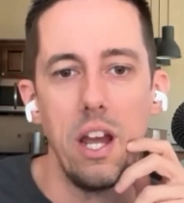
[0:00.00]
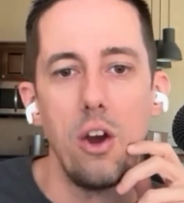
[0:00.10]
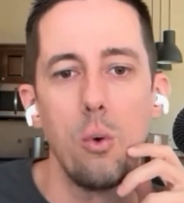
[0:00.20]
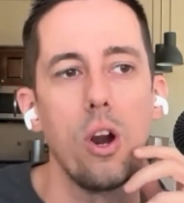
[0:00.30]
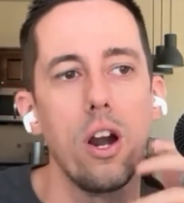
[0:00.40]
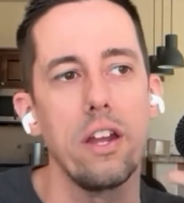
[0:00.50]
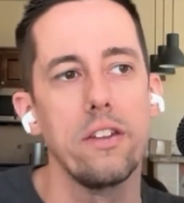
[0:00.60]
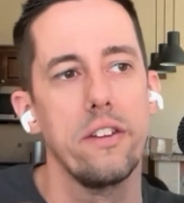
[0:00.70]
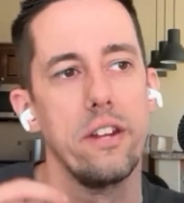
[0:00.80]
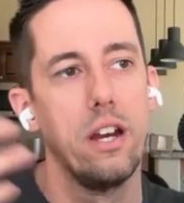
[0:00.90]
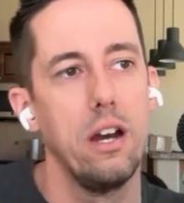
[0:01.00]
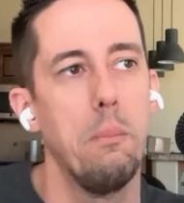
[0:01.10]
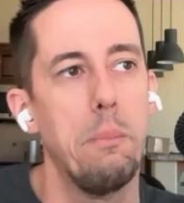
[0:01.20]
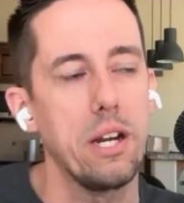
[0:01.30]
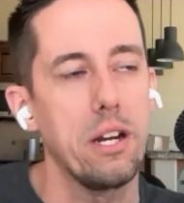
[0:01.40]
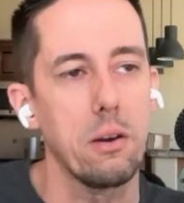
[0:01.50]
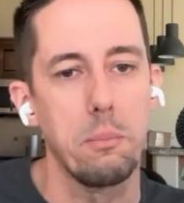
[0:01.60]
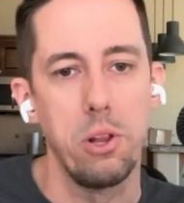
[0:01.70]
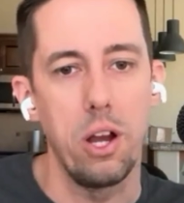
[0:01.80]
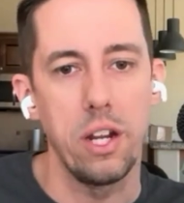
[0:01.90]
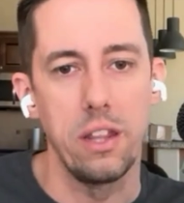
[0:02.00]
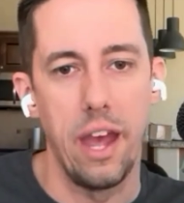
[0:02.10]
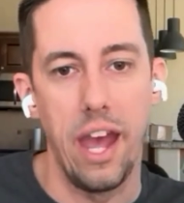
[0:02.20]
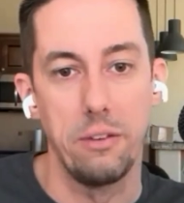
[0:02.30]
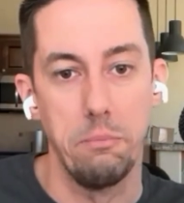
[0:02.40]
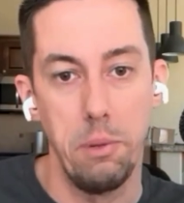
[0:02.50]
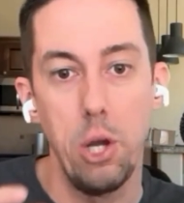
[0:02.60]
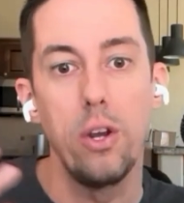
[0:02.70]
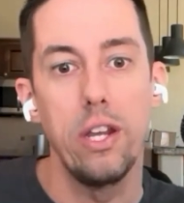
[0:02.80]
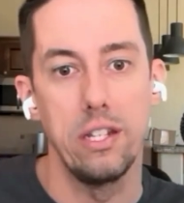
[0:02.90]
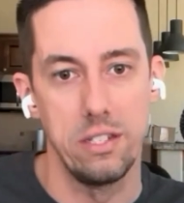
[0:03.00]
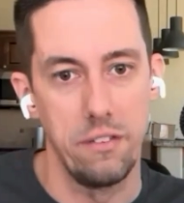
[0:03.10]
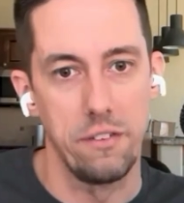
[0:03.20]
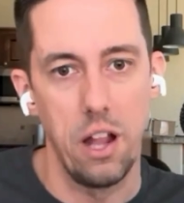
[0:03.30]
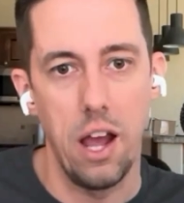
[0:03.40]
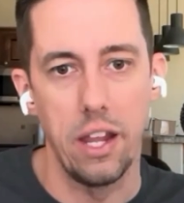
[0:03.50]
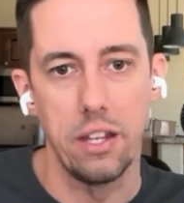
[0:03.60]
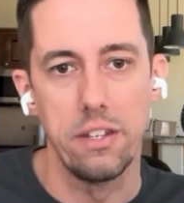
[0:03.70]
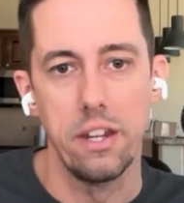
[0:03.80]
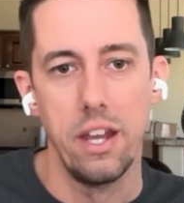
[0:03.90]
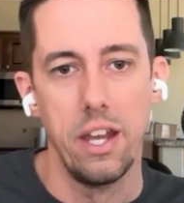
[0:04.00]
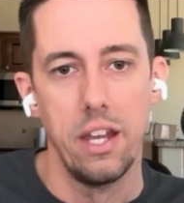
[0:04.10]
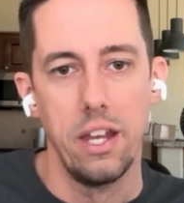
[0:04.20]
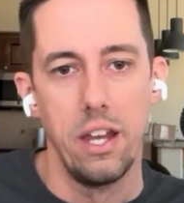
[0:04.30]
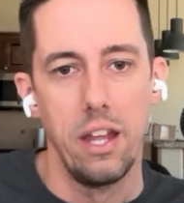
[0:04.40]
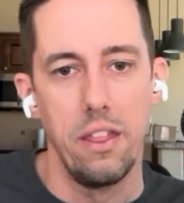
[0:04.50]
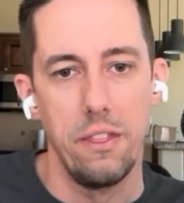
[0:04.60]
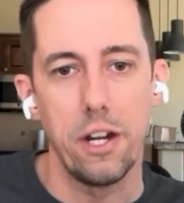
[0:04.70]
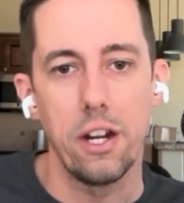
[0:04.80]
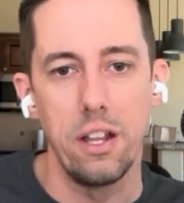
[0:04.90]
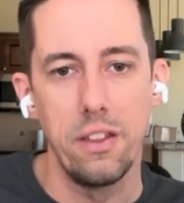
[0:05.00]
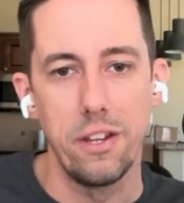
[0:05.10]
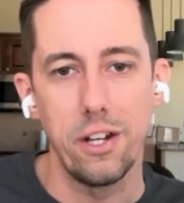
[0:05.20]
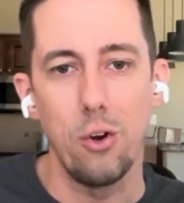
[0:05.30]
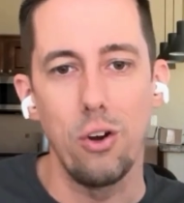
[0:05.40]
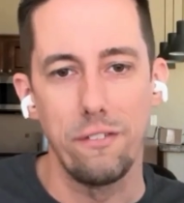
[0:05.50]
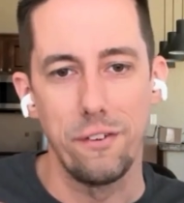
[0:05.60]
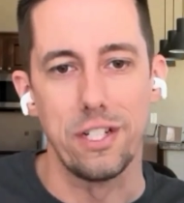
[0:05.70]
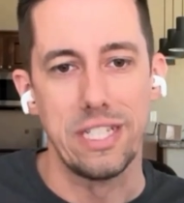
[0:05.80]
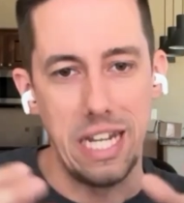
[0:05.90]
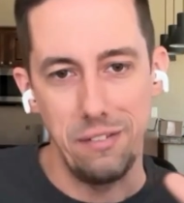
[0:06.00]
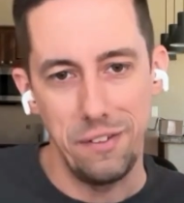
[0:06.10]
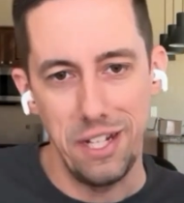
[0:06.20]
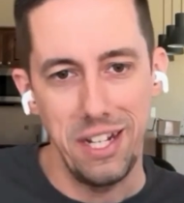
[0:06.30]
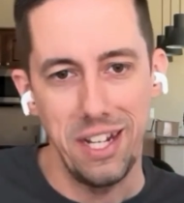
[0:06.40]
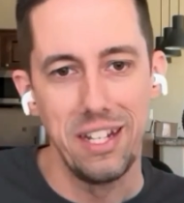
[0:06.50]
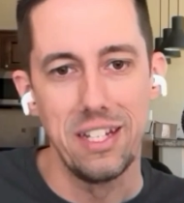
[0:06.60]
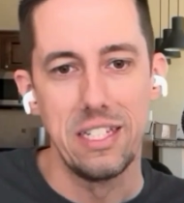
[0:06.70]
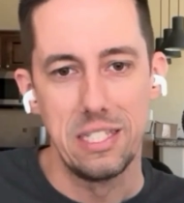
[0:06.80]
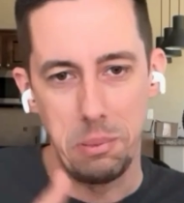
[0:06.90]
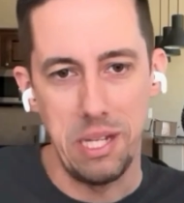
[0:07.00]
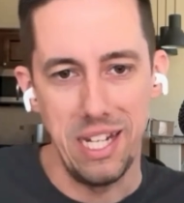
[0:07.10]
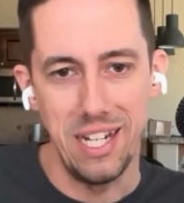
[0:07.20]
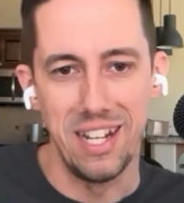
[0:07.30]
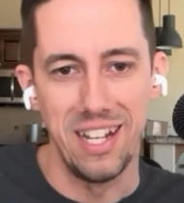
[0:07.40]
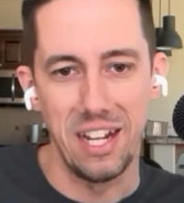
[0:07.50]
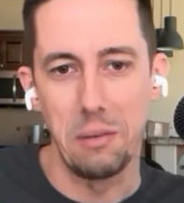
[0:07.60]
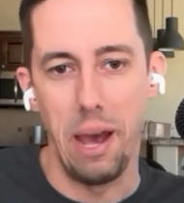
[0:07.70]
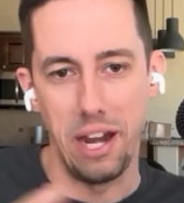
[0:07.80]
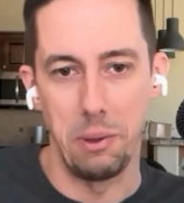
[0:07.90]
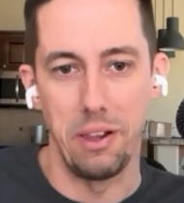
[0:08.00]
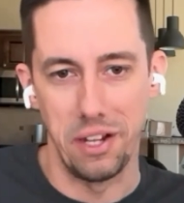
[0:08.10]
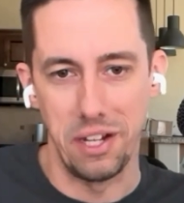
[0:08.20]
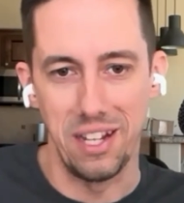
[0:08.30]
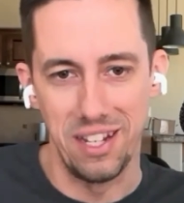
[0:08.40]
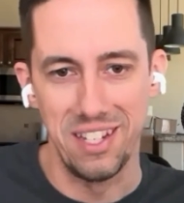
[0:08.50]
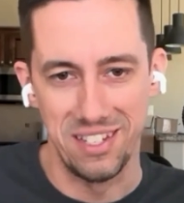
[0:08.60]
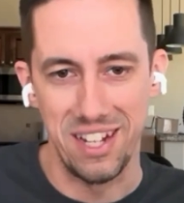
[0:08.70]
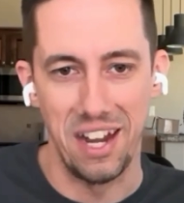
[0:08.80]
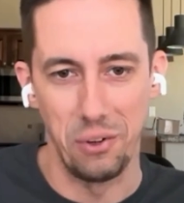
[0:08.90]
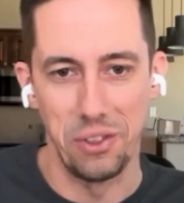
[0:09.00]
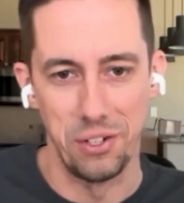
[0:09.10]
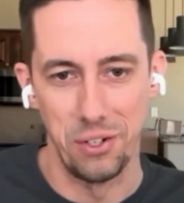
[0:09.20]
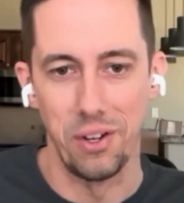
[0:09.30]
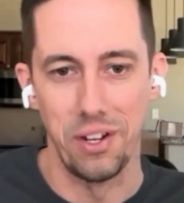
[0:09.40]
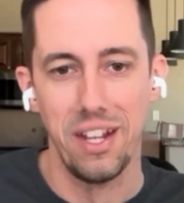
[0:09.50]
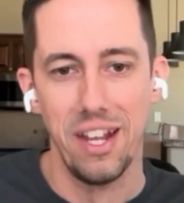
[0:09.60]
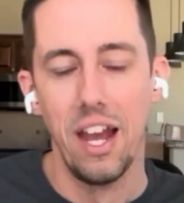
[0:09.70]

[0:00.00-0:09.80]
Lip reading: Whereas a bigger plugin that has millions of clients, they're going for safety, speed, and compatibility is kind of what they're doing.